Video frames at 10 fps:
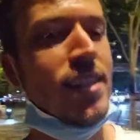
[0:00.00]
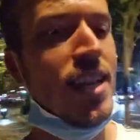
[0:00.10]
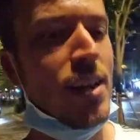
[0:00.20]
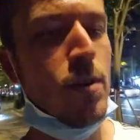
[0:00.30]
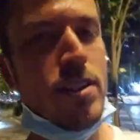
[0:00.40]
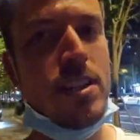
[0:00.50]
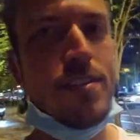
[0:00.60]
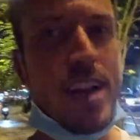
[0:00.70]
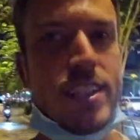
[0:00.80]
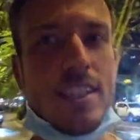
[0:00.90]
Yeah, like Waters
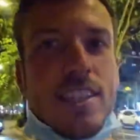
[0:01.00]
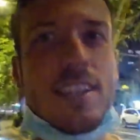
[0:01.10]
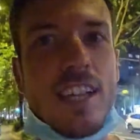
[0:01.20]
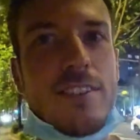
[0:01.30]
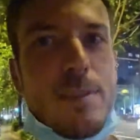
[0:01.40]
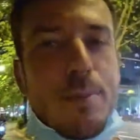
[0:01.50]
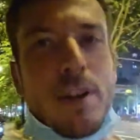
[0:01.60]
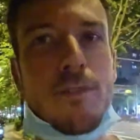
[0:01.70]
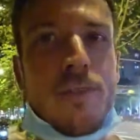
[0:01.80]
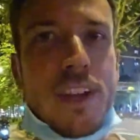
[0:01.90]
never actually successfully put
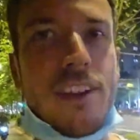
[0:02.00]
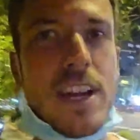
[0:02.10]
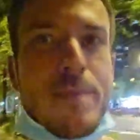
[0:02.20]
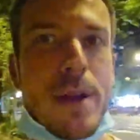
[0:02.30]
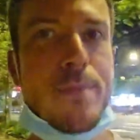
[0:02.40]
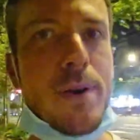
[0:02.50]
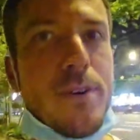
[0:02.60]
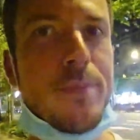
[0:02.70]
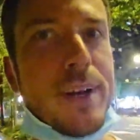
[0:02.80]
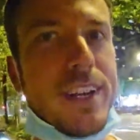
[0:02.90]
her finger in my
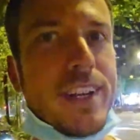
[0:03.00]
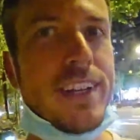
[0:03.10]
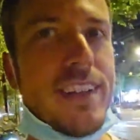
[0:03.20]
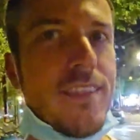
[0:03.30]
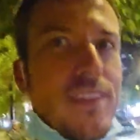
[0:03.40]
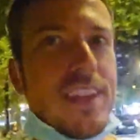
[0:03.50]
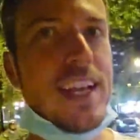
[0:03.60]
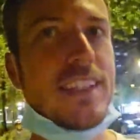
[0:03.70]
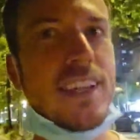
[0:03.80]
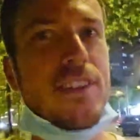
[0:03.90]
butthole, but
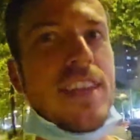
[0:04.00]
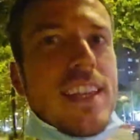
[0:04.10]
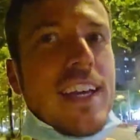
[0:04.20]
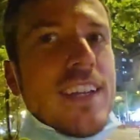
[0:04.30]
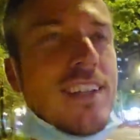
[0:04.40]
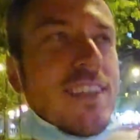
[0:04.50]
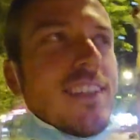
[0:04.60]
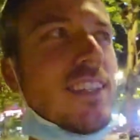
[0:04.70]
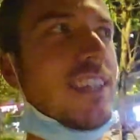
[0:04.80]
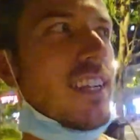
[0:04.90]
it's like a thing that
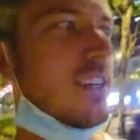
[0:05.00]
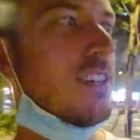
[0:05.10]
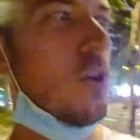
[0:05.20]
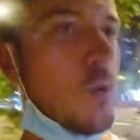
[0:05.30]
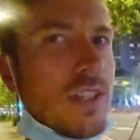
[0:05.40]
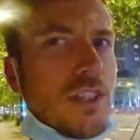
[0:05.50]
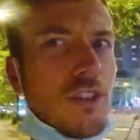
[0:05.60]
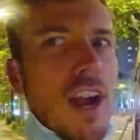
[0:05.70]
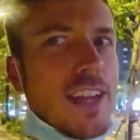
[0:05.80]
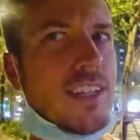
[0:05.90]
it's like always
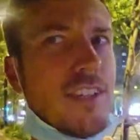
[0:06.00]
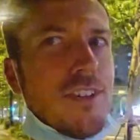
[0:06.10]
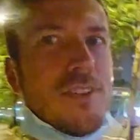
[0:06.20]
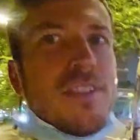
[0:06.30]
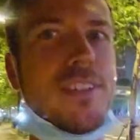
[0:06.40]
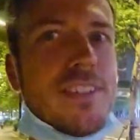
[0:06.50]
trying to do.